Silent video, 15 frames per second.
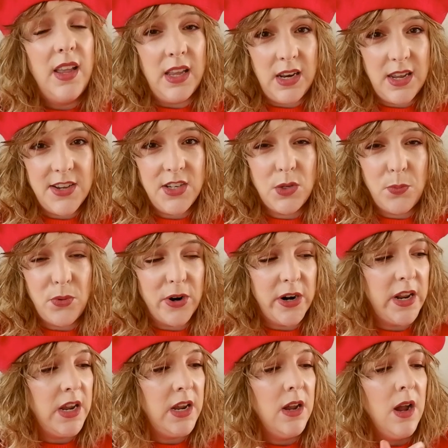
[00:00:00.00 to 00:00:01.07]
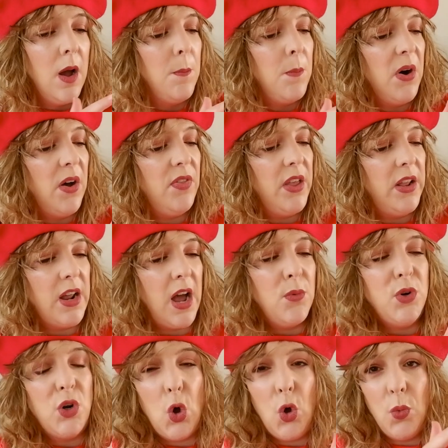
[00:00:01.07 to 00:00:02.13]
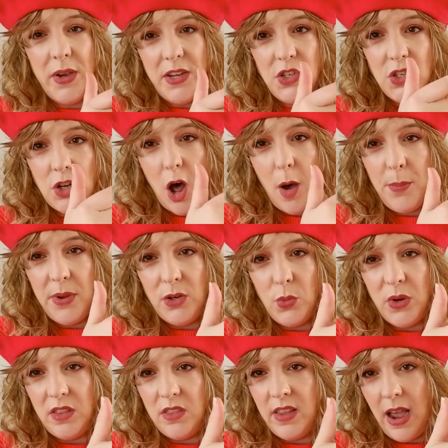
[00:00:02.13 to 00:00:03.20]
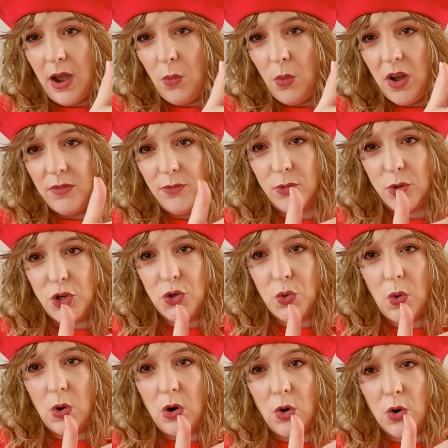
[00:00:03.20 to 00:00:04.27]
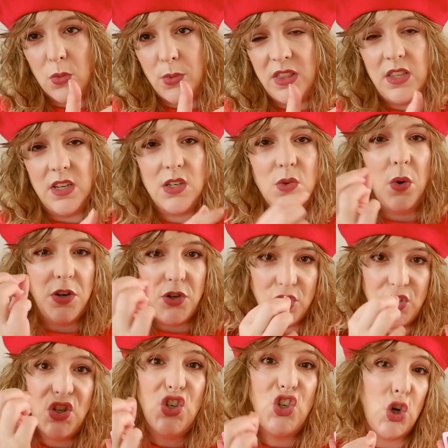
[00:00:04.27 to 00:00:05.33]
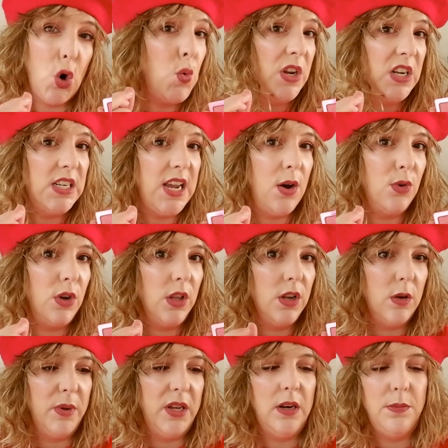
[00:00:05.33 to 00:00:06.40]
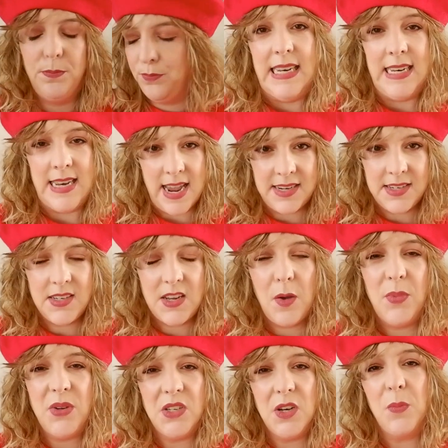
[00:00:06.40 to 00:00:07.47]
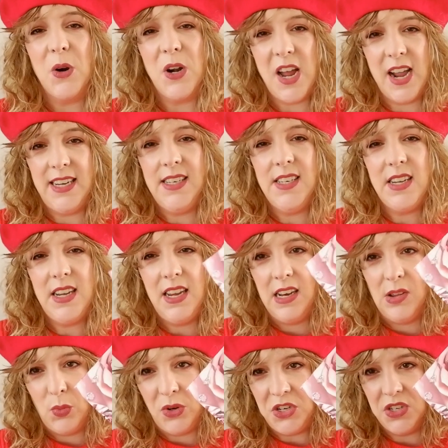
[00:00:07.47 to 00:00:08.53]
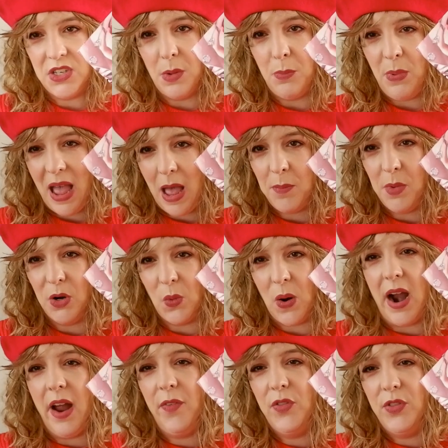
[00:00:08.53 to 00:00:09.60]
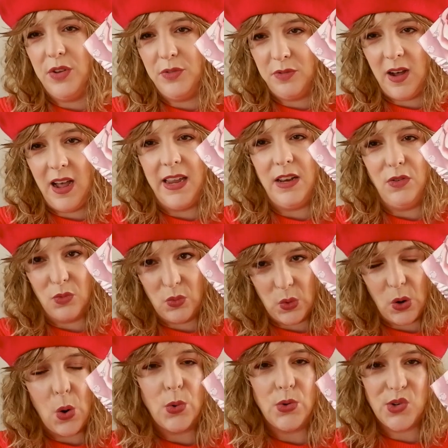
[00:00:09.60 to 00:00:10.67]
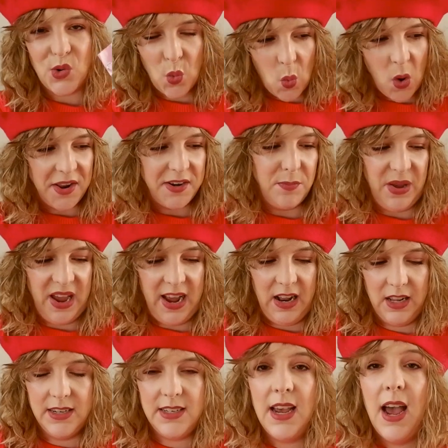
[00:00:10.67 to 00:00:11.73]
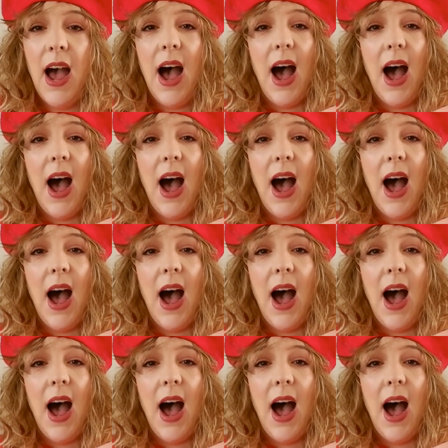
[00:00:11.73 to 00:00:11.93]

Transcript: It is pretty, but then I would always top it with that one for sure, or with this one, just to tone it down a little bit. Next up is number 19, which is the Pat McGrath Divine Rose 1 palette.